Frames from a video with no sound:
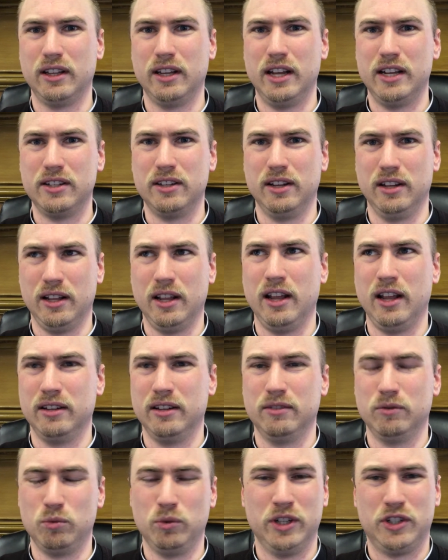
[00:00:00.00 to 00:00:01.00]
And
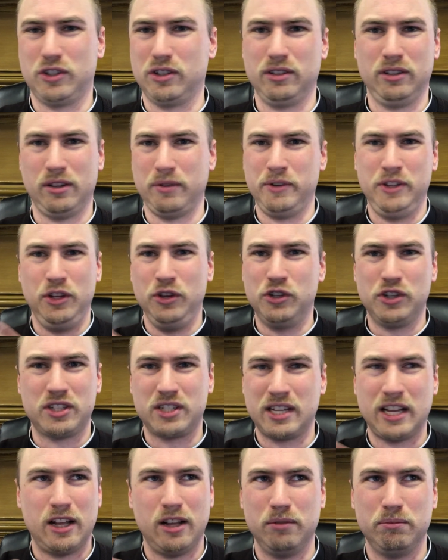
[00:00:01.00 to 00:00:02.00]
which, I mean, you just
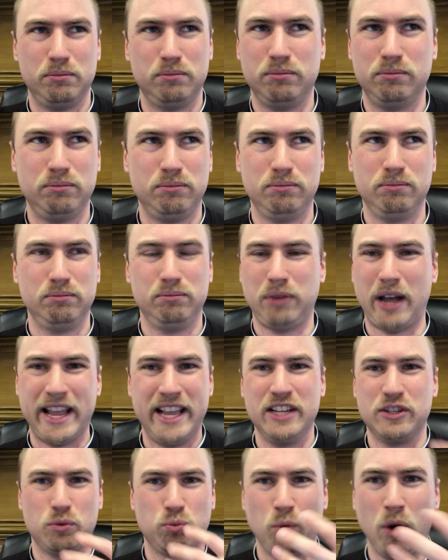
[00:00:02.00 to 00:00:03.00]
tell by
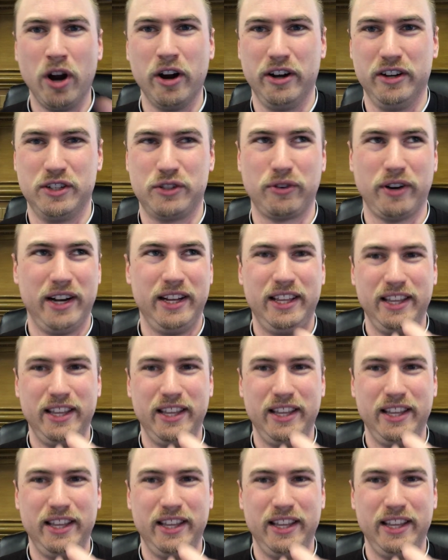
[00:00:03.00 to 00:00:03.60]
his words, right?